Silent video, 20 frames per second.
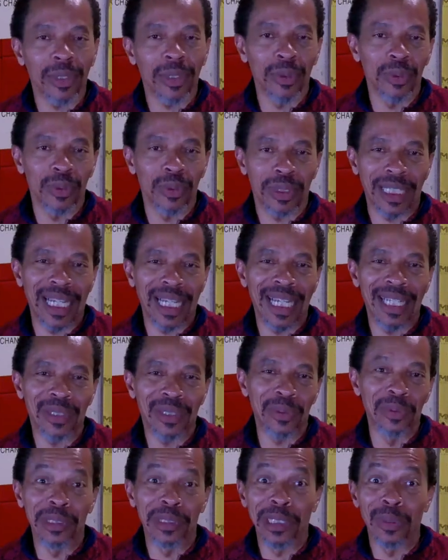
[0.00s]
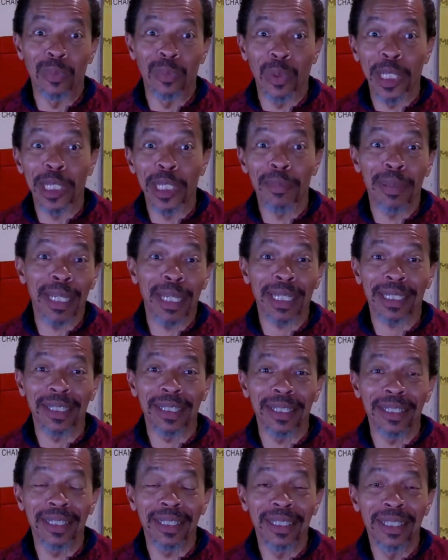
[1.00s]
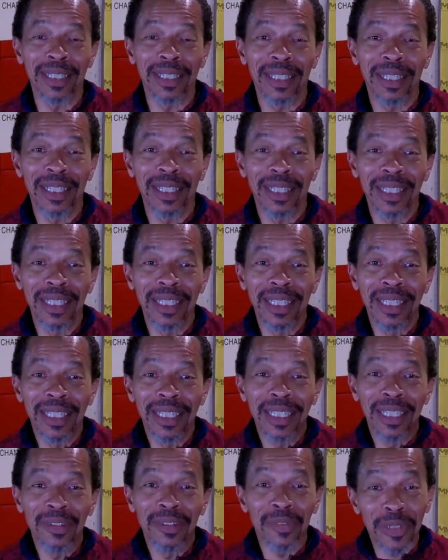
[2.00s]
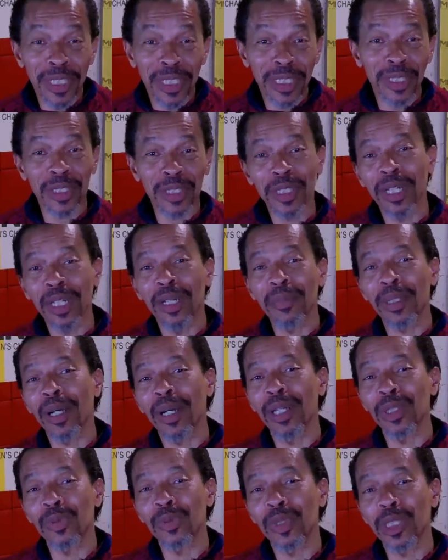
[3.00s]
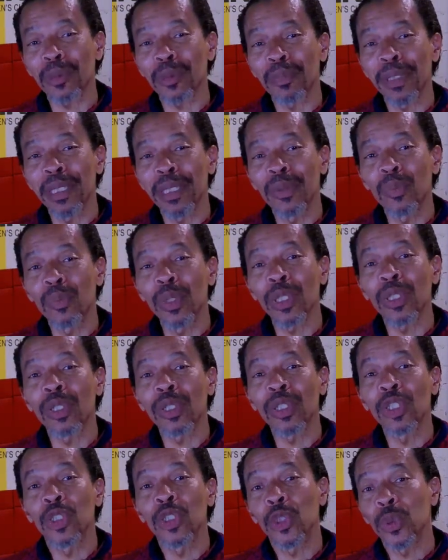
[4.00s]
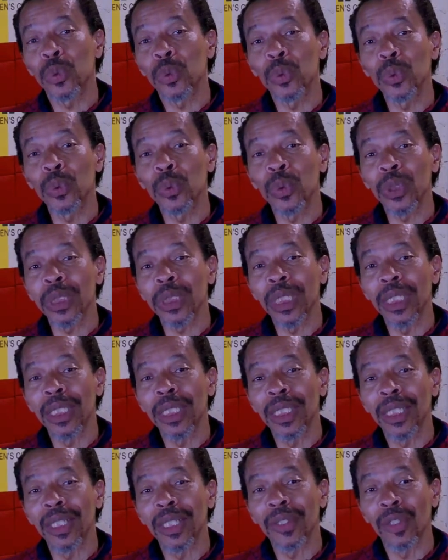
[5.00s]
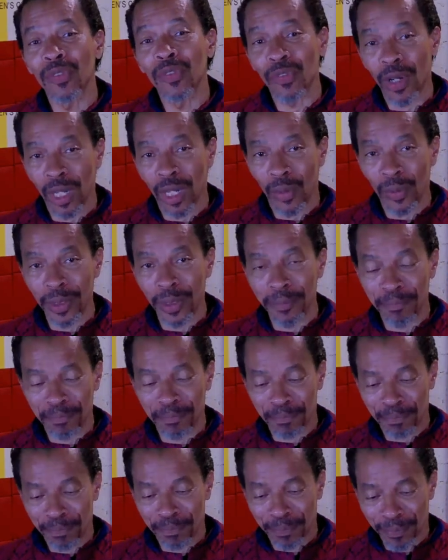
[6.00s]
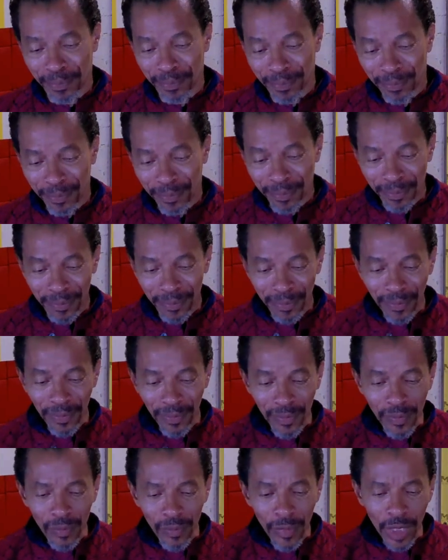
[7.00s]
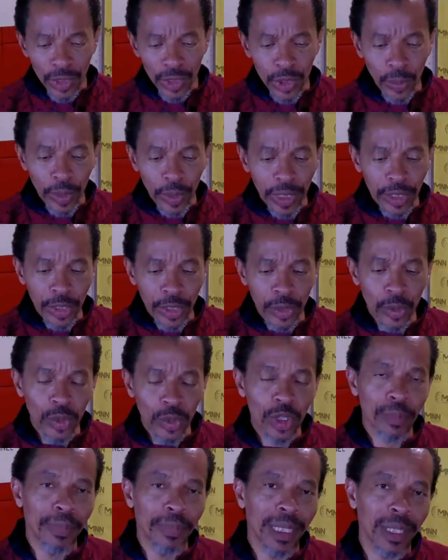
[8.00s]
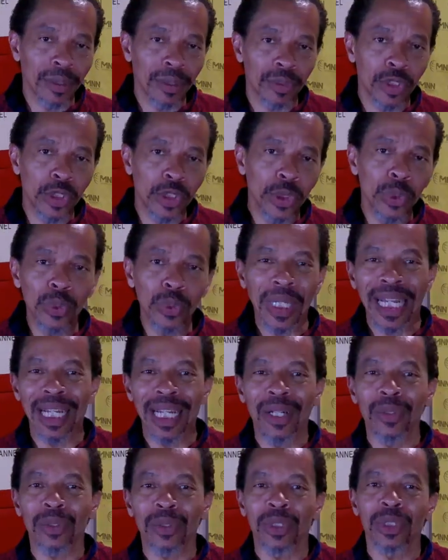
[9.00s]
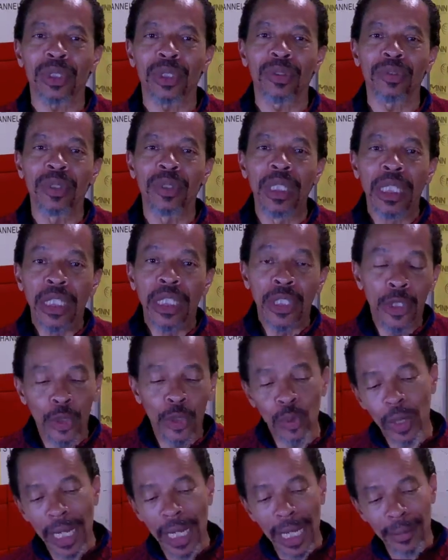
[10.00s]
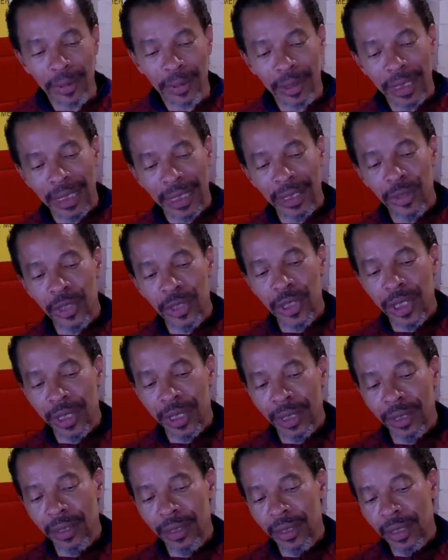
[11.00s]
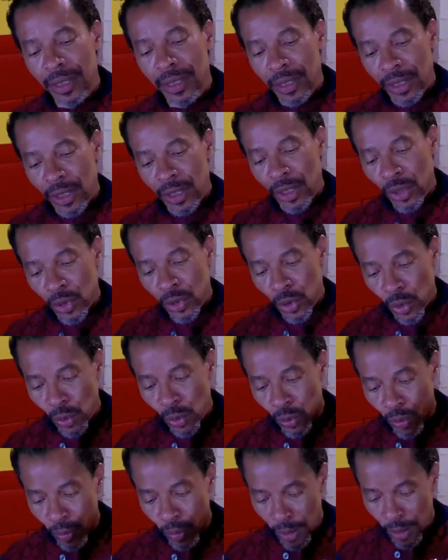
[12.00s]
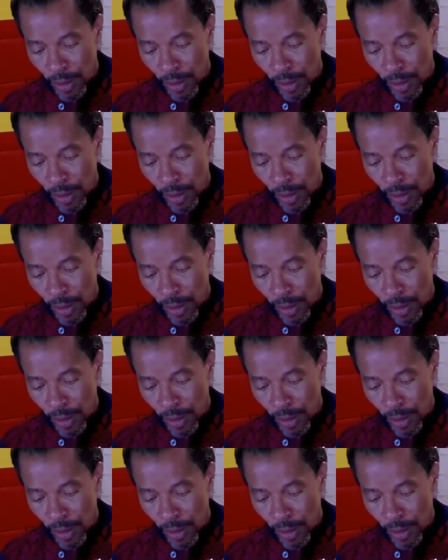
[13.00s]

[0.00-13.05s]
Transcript: those guys who did it way back then. For this Tom Collins recipe, we're going to use the following. So we're going to use about 2 ounces of New Amsterdam gin. So